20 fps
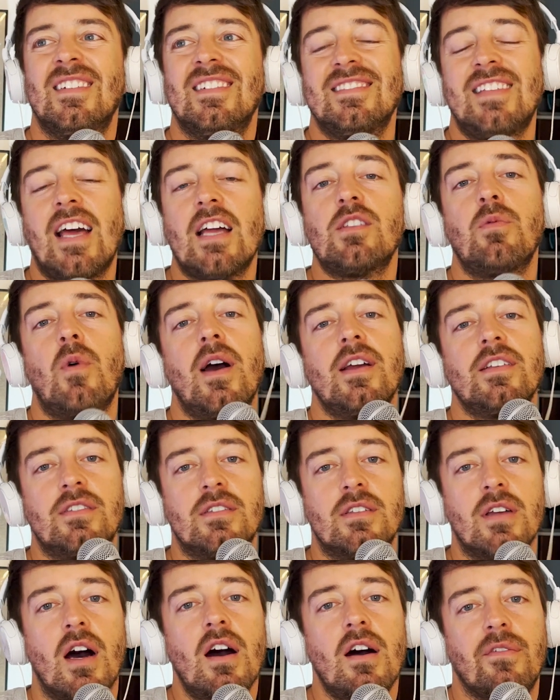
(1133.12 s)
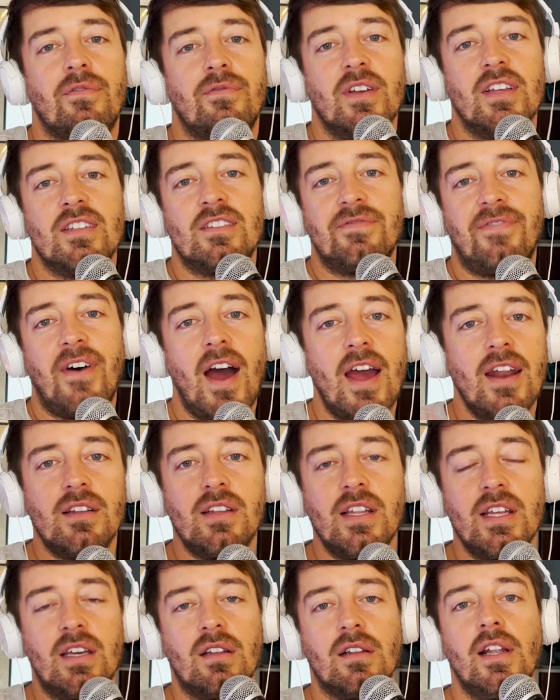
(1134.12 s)
that's why it's tough. It's
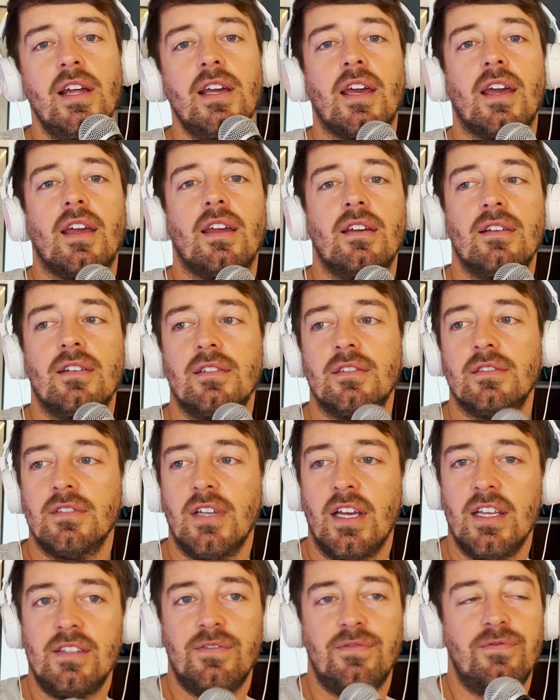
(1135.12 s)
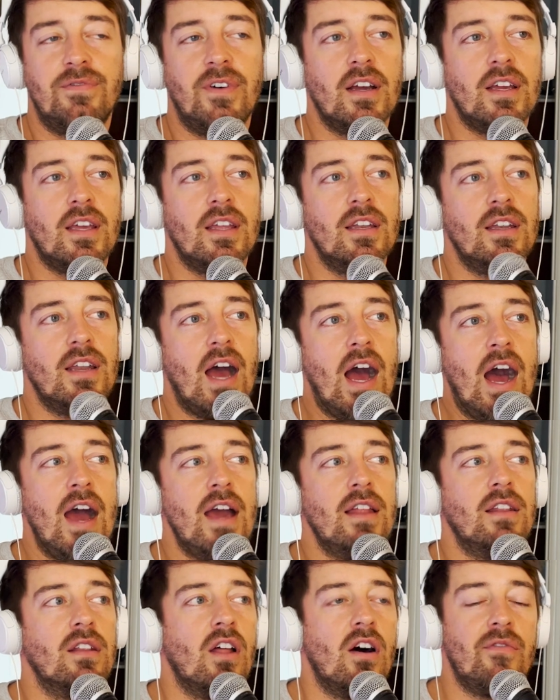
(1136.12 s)
finally clicking. It's fucking. I
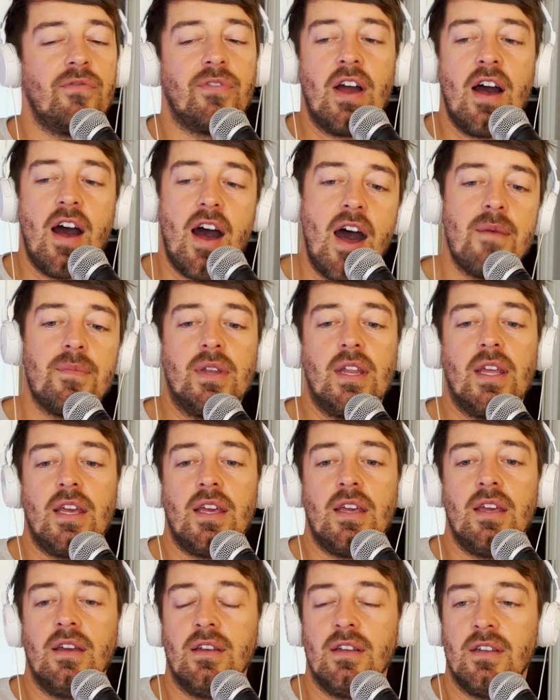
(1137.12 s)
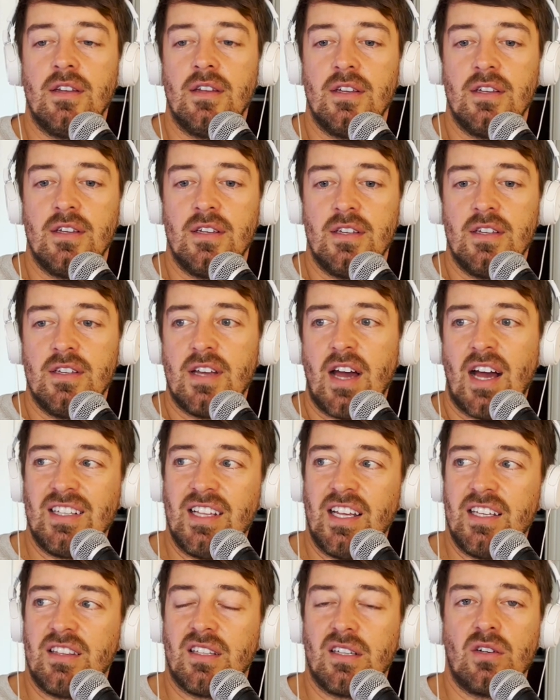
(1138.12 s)
love comedy. I
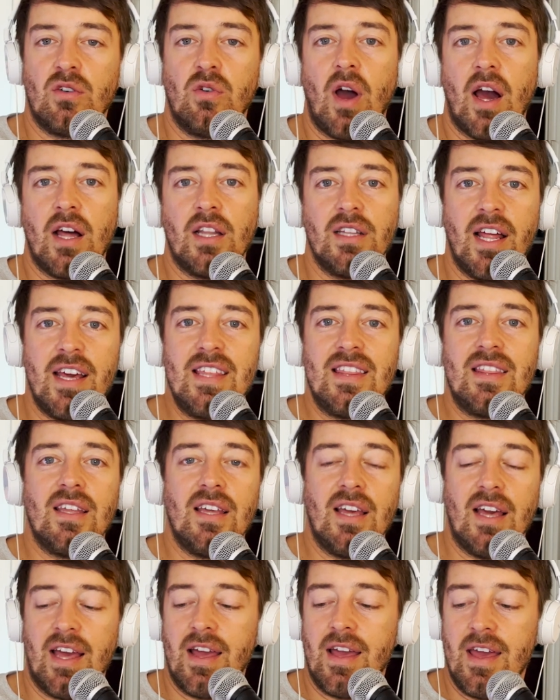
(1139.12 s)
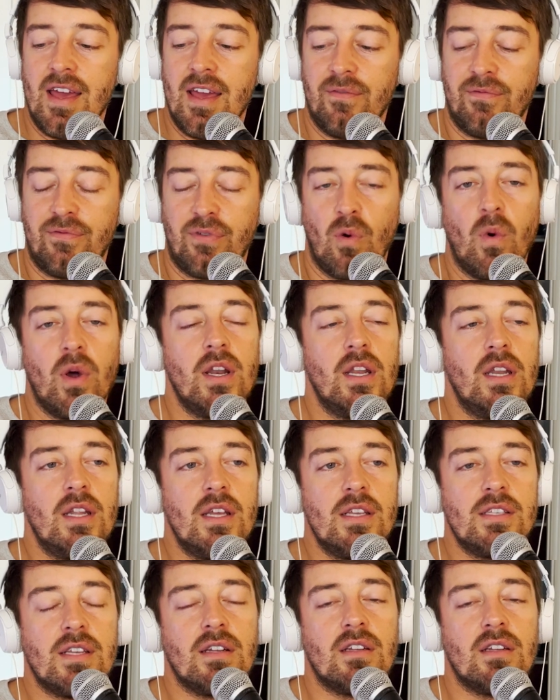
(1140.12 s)
like the. I like the it for what it is at